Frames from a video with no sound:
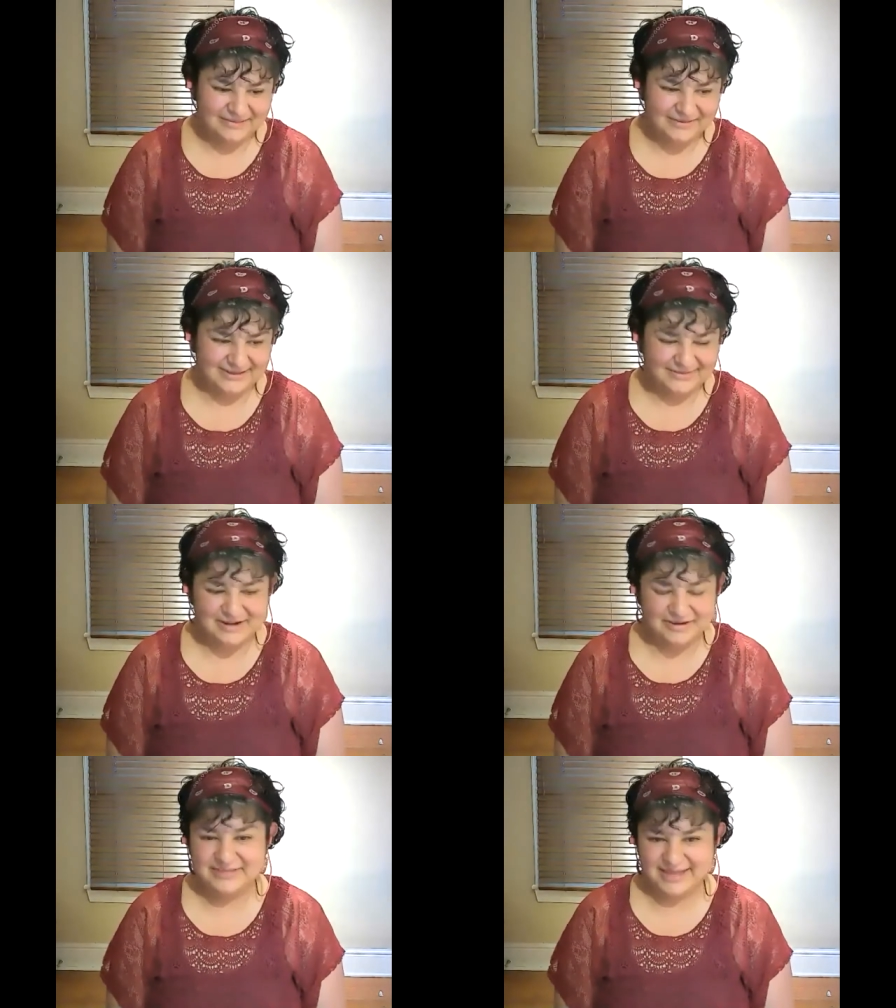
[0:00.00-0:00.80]
well,
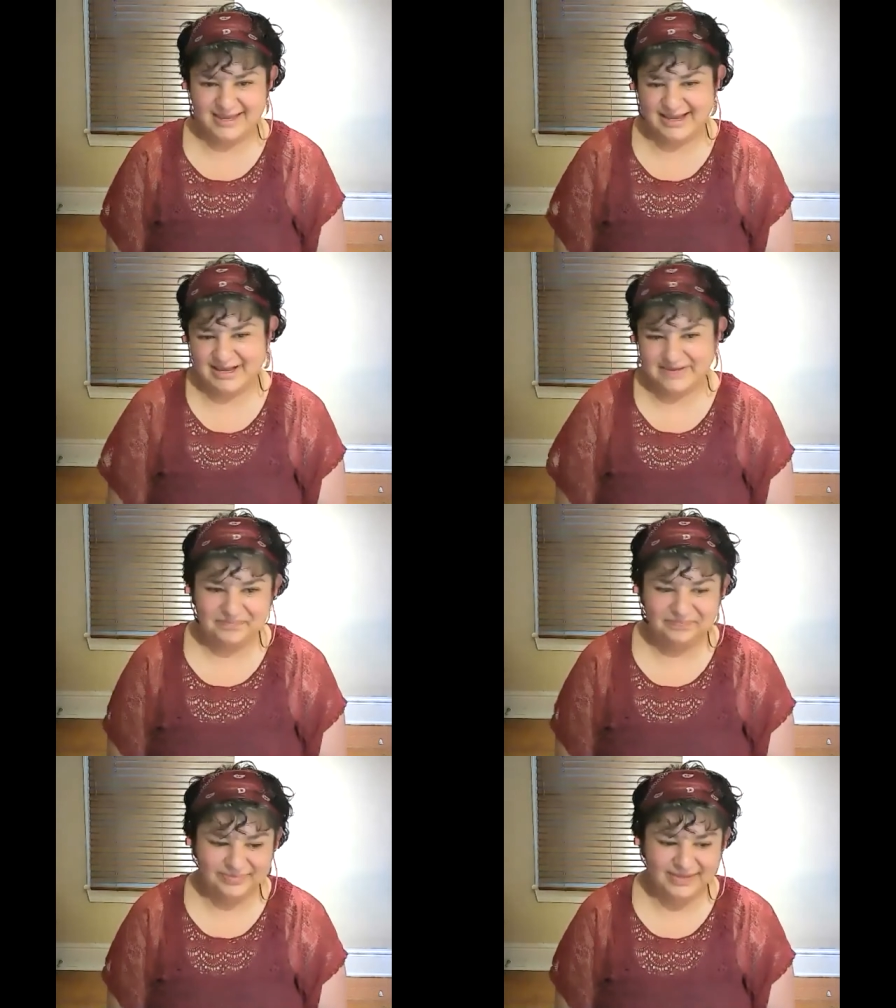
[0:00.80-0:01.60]
one of the
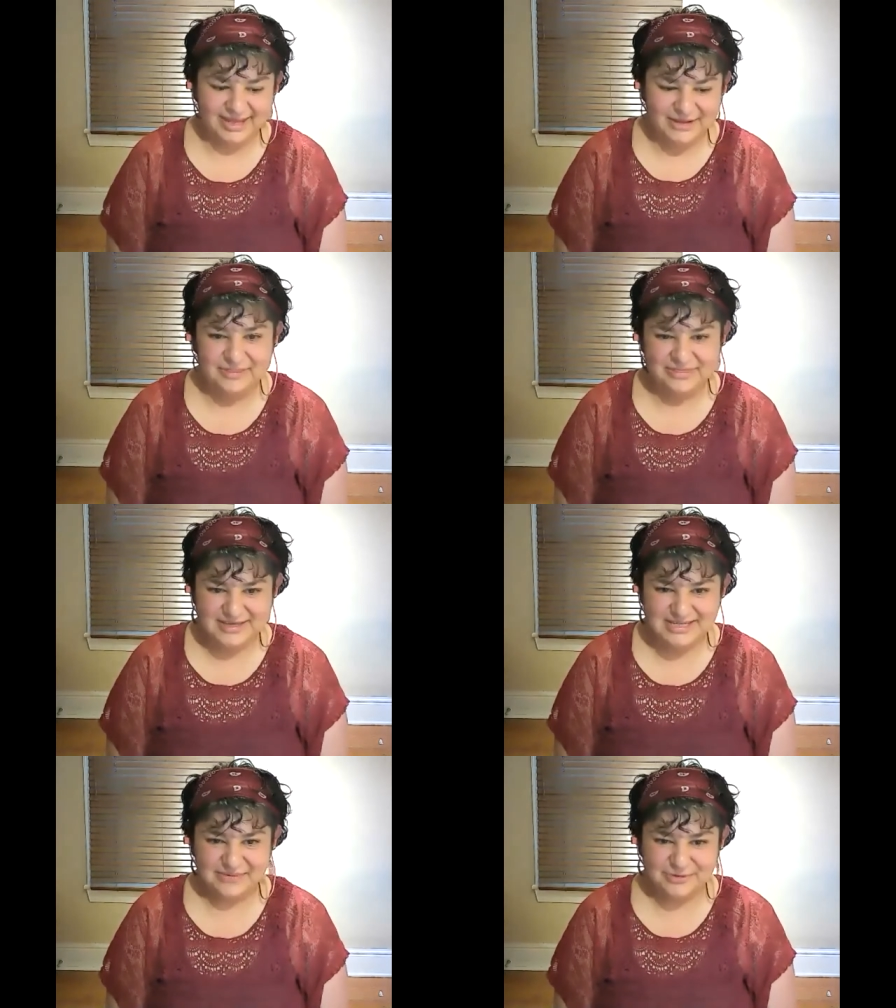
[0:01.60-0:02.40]
good
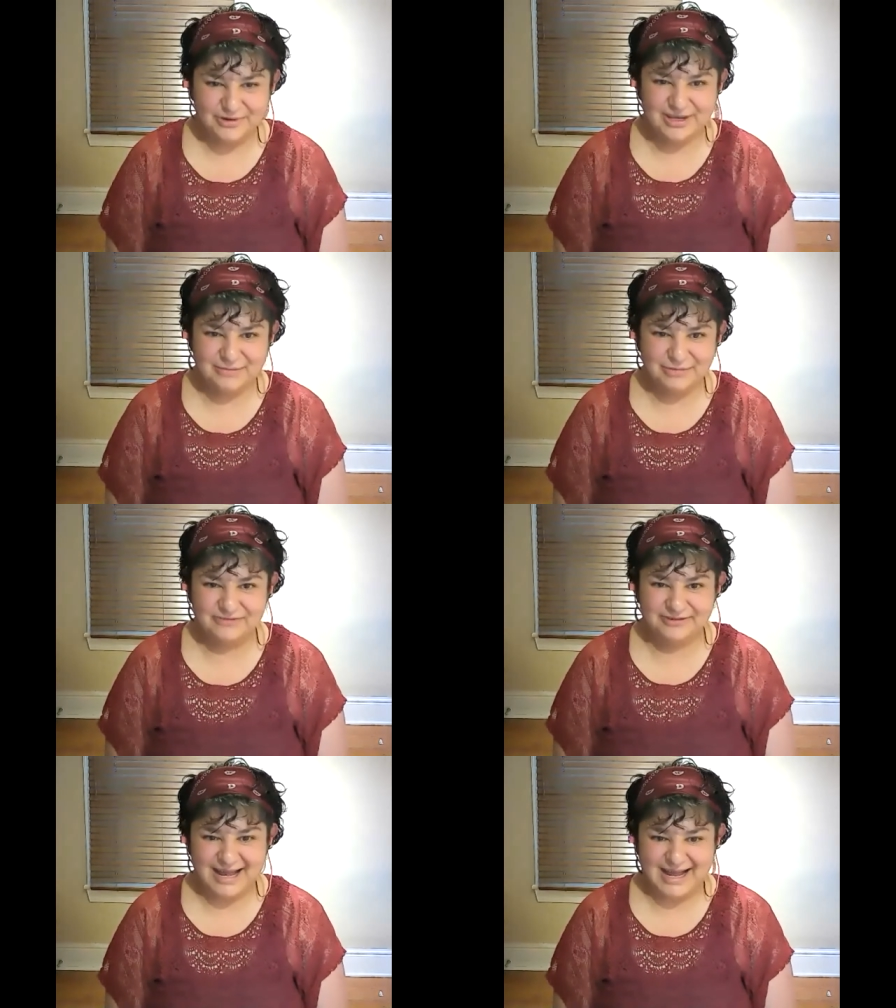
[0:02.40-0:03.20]
things about working
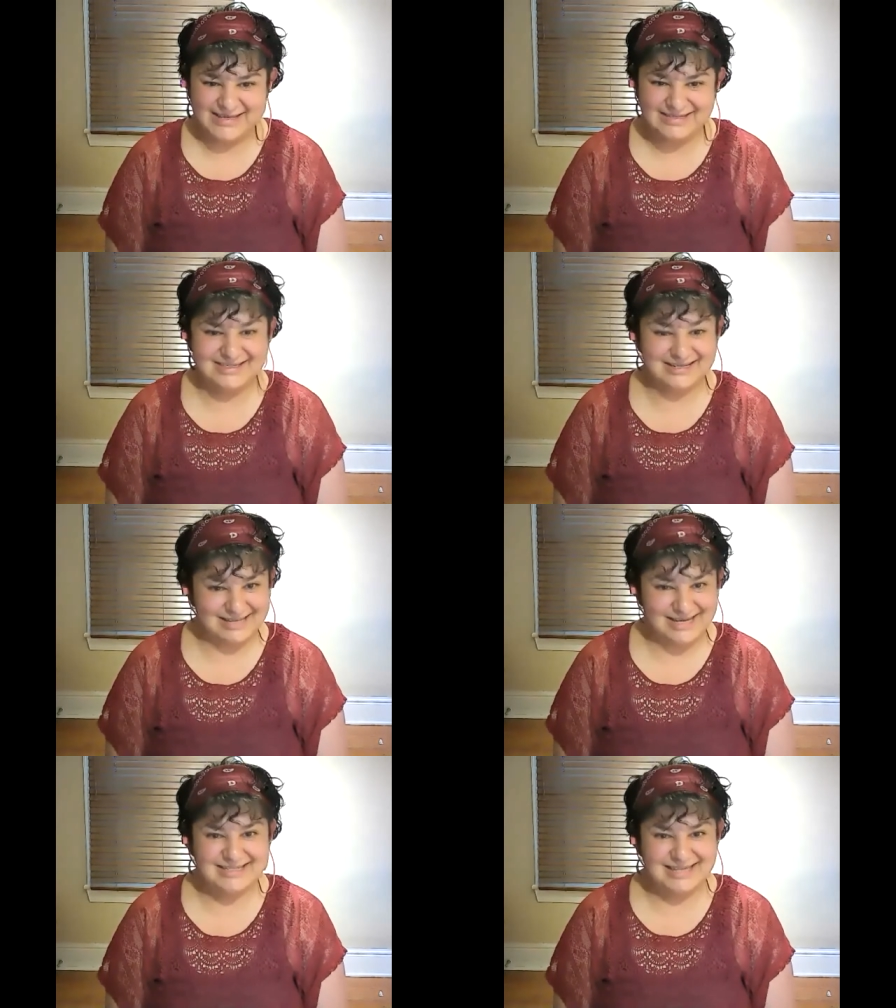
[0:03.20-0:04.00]
with flies is that
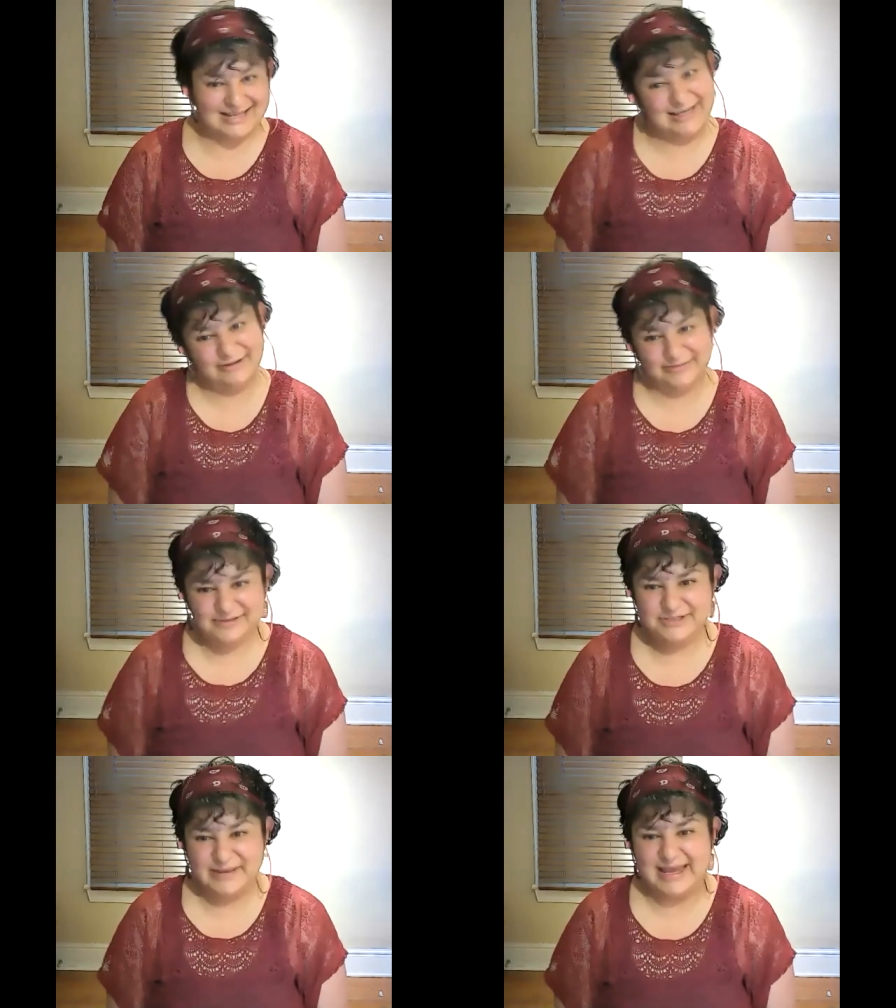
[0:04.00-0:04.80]
they take little
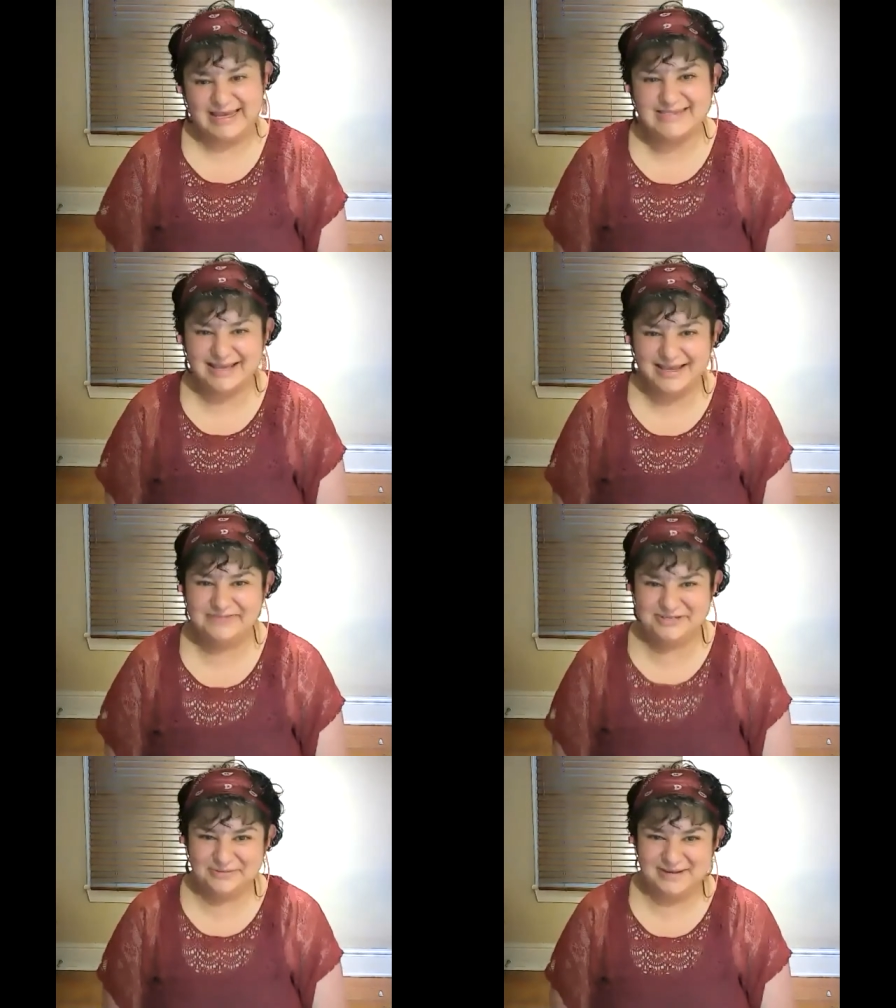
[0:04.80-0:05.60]
space
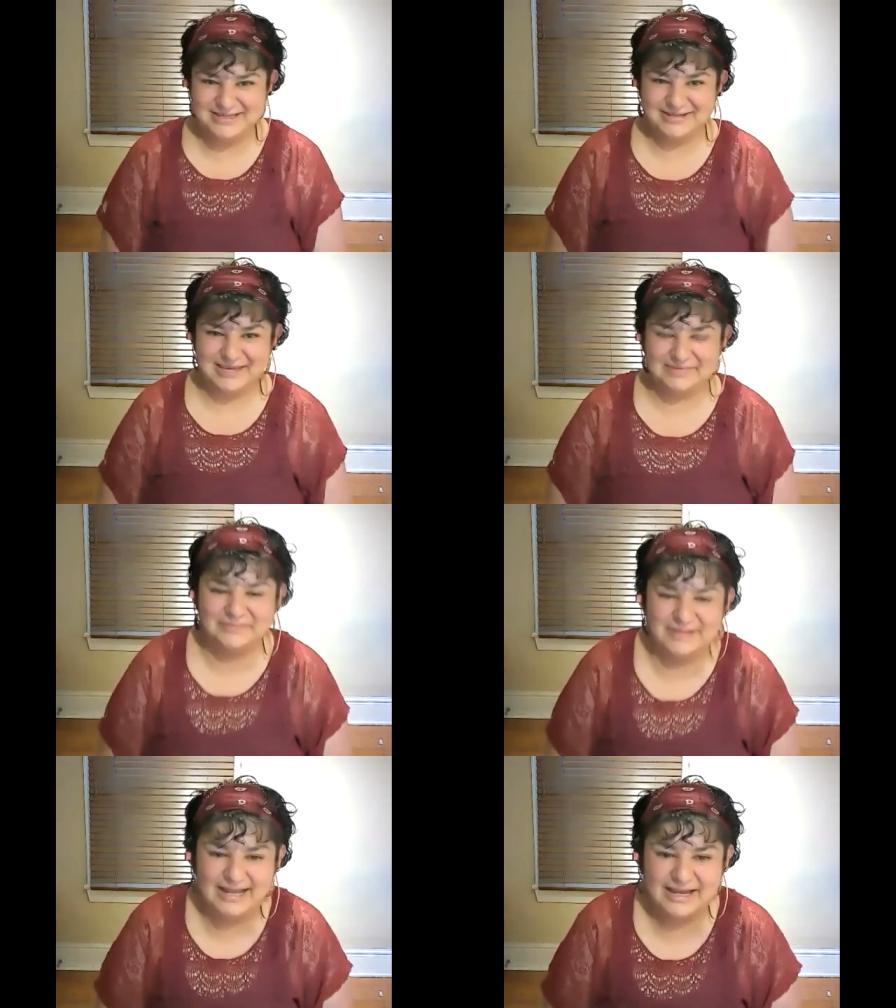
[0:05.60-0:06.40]
if you want to keep
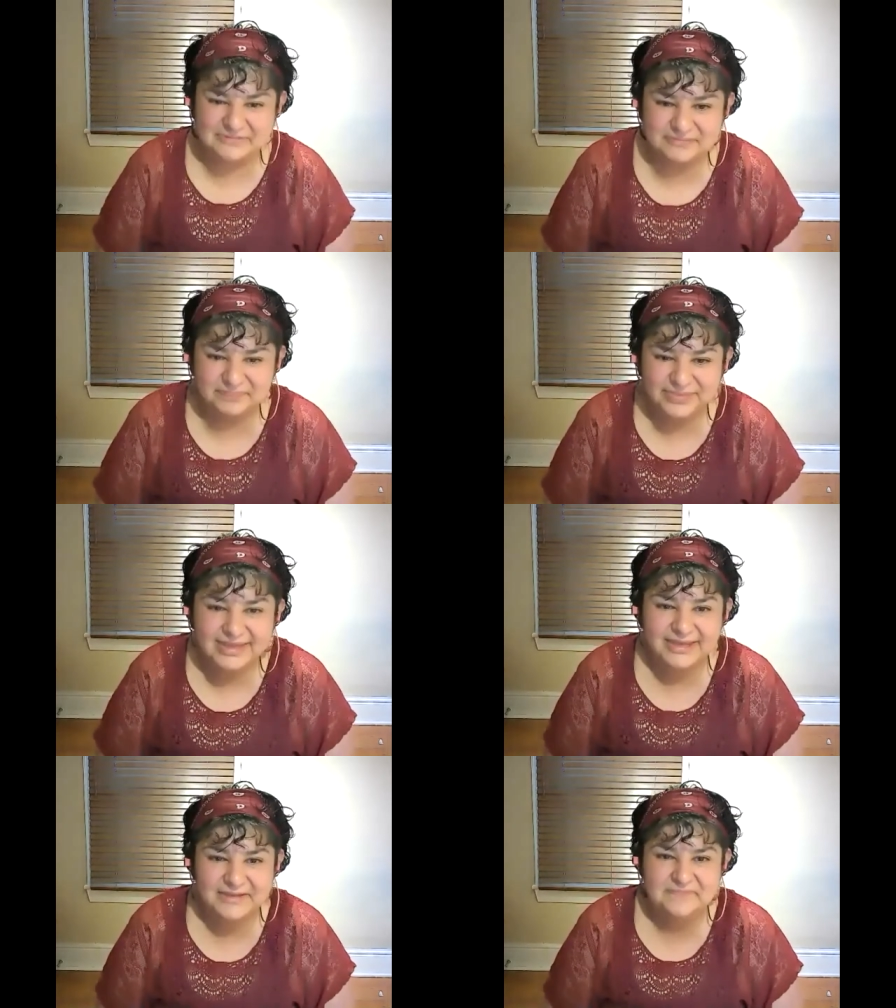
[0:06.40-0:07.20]
them alive.
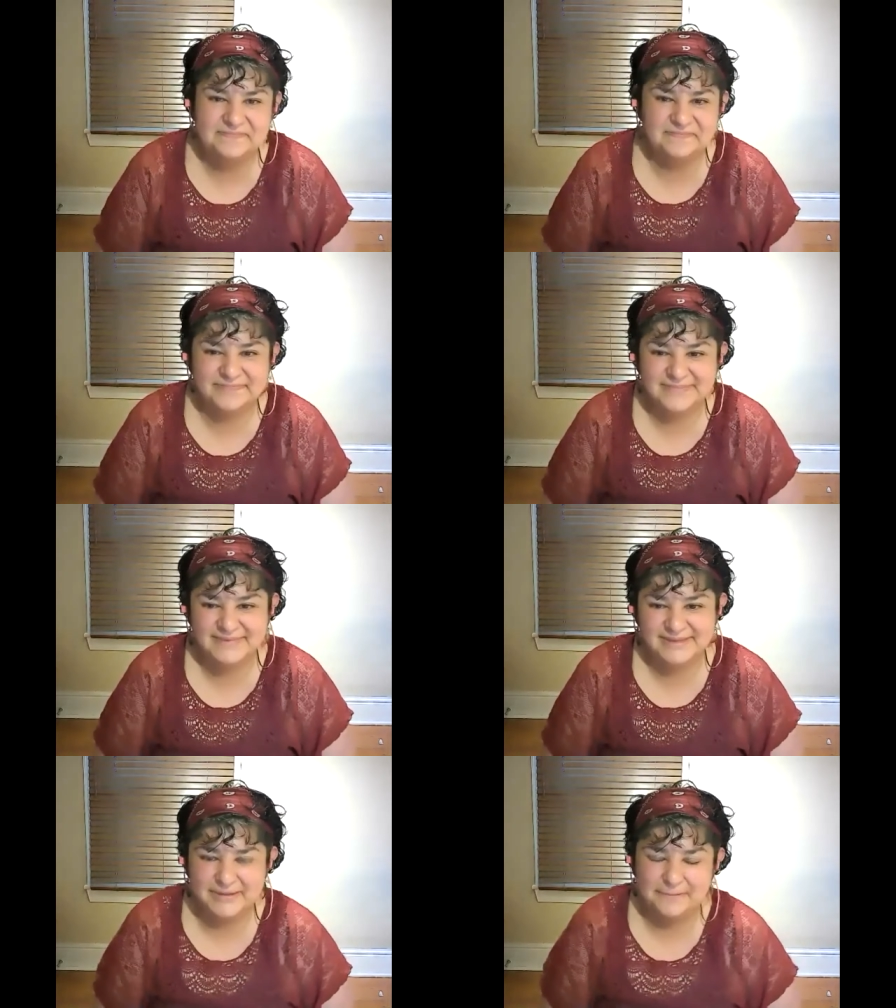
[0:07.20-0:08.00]

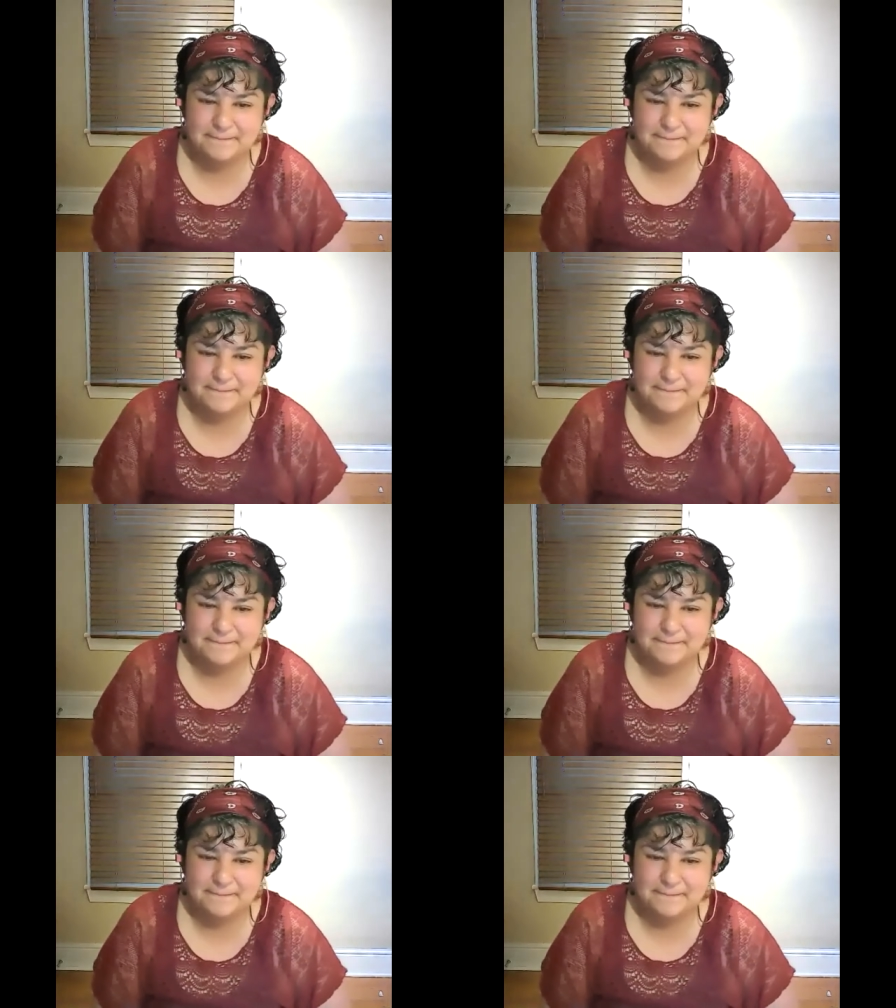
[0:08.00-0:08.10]
Yeah.